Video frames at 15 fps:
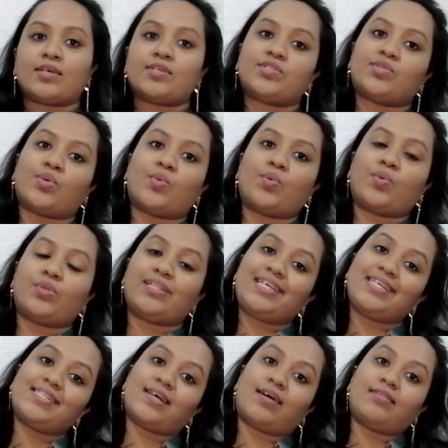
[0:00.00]
So
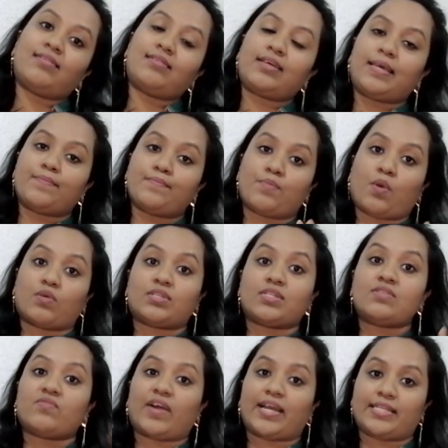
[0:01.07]
these are the
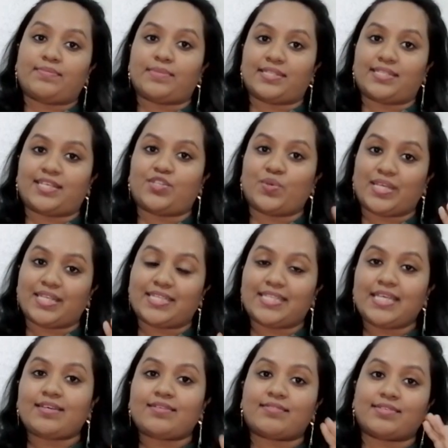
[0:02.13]
important vitamins. As you can
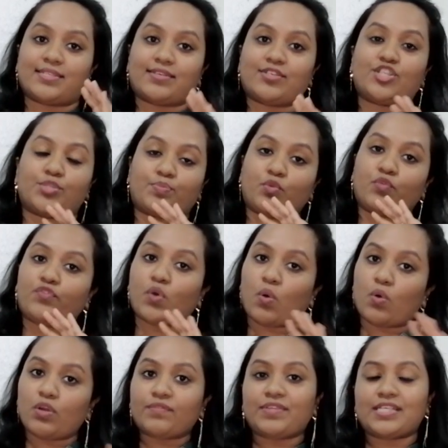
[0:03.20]
see, research has proved
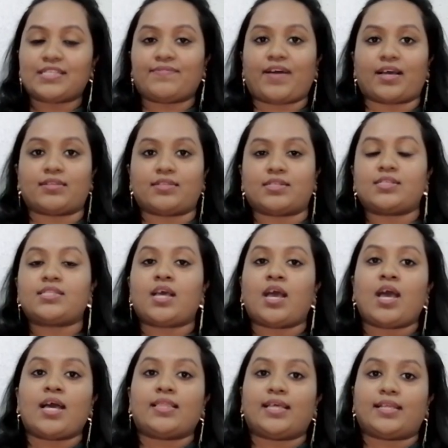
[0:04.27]
all of these factors,
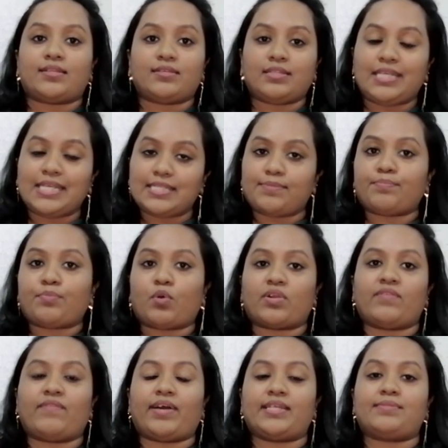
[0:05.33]
that these
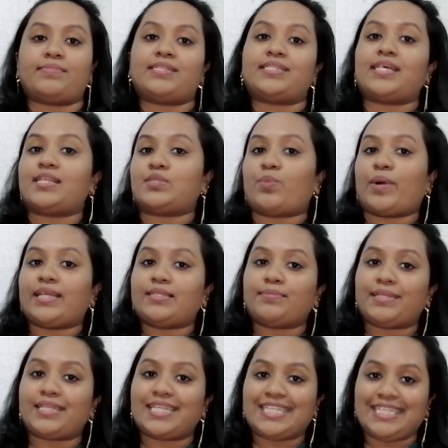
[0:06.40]
important vitamins, that is
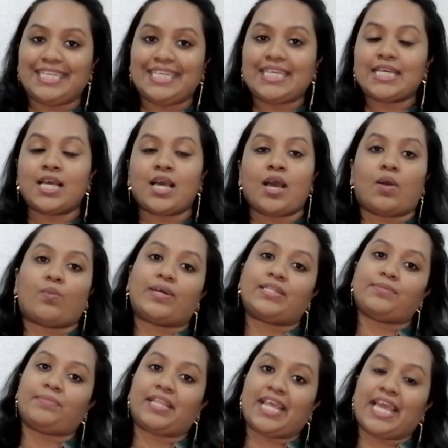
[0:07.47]
vitamin D,
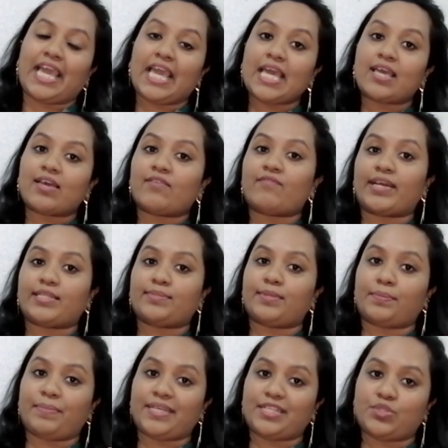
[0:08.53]
vitamin A,
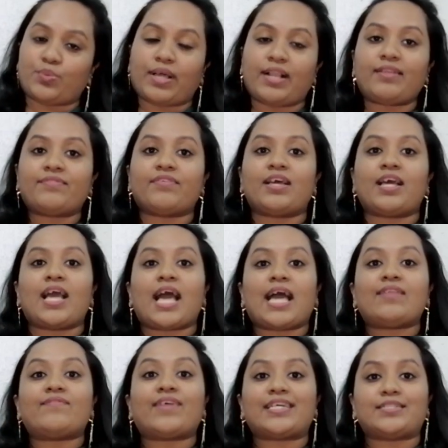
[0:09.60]
vitamin B12
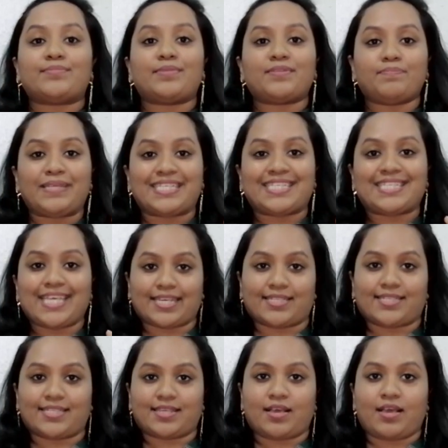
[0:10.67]
and vitamin
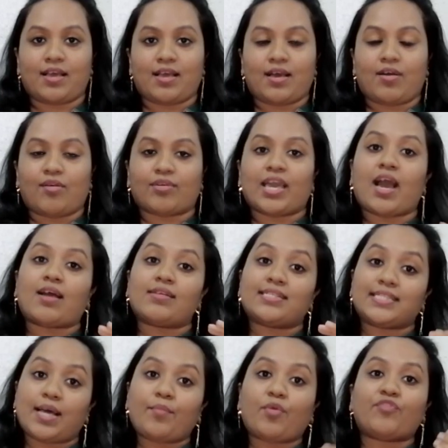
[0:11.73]
B6, okay, are
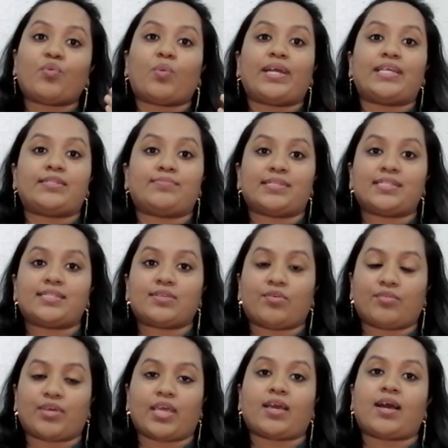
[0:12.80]
some of the vitamins,
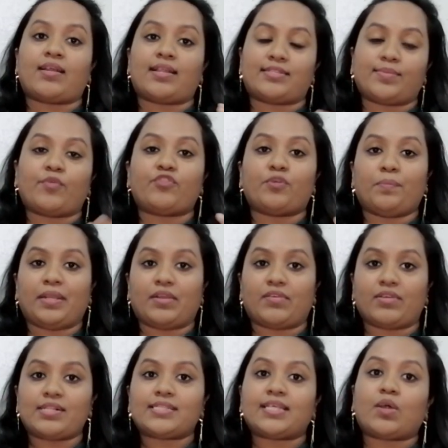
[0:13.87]
okay, and some of the
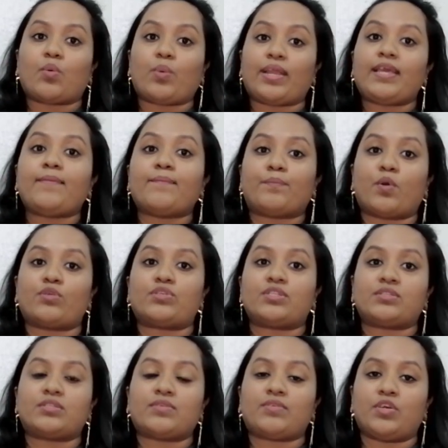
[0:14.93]
minerals that are very
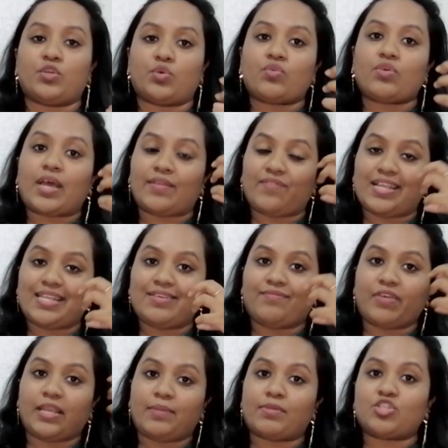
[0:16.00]
important, and they be
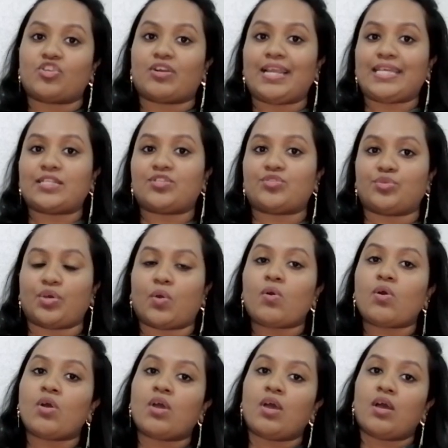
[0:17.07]
very much related to
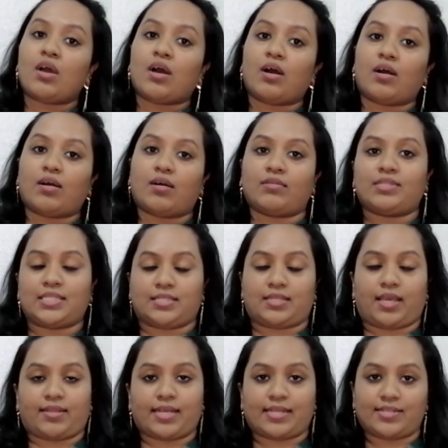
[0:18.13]
your this
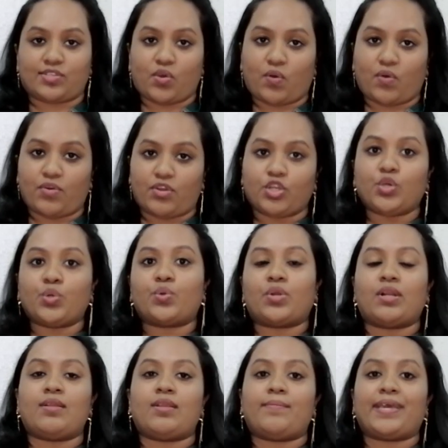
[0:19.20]
thing, that is your
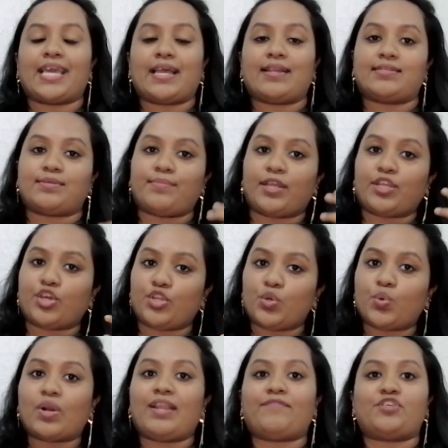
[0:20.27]
neural mechanism and your
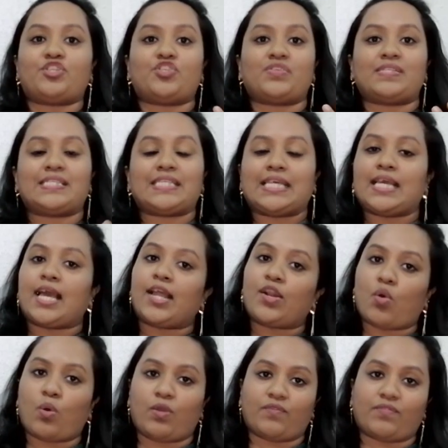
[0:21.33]
neural efficiency and
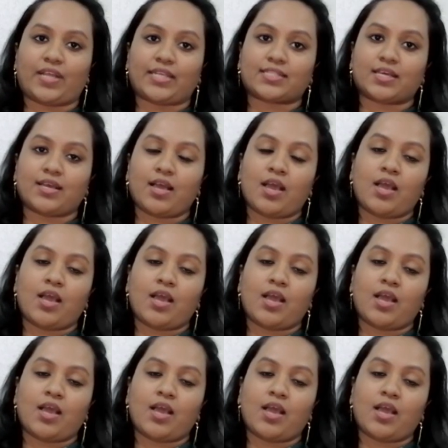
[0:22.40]
all of that.